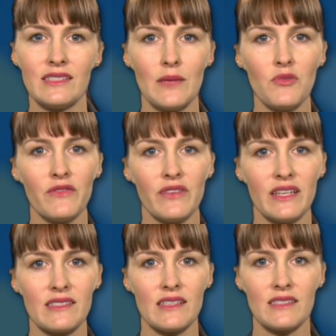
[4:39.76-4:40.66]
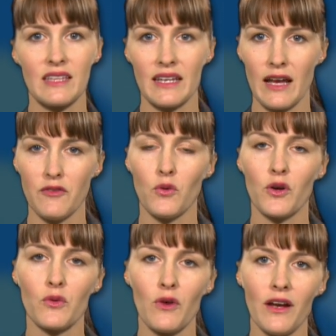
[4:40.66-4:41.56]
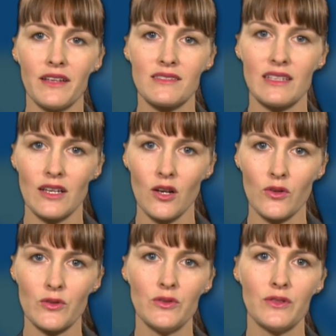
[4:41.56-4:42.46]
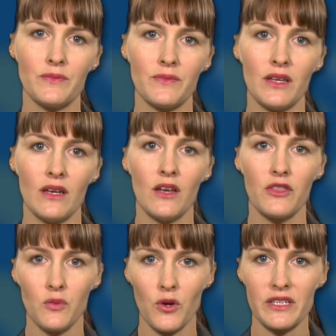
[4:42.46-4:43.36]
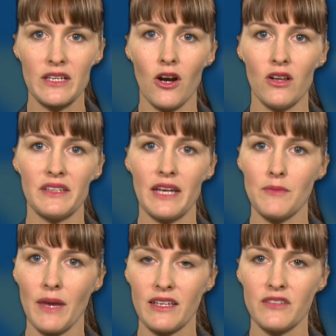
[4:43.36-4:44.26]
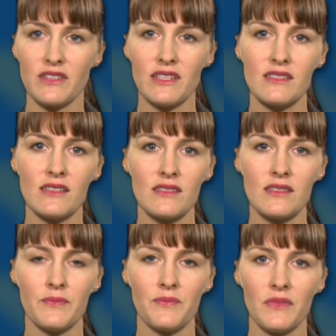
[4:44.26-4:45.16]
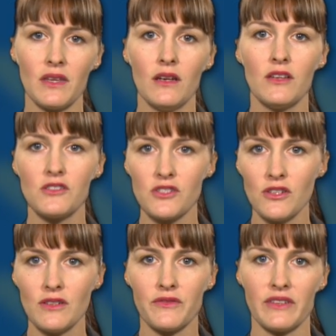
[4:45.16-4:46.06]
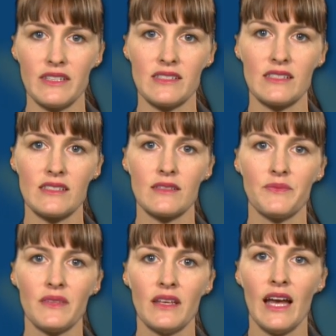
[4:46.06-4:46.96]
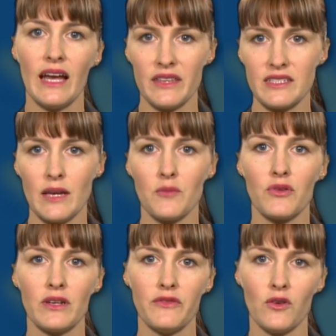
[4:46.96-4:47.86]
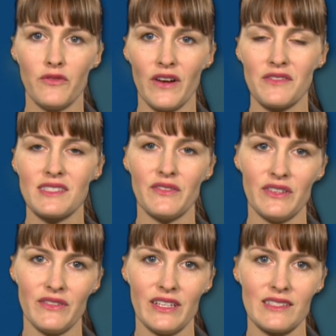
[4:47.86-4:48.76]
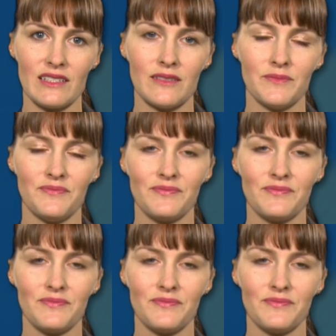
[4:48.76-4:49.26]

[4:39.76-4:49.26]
Temporary visas that have work rights include the Working Holiday Maker visas, student visas and the Temporary 457 visa.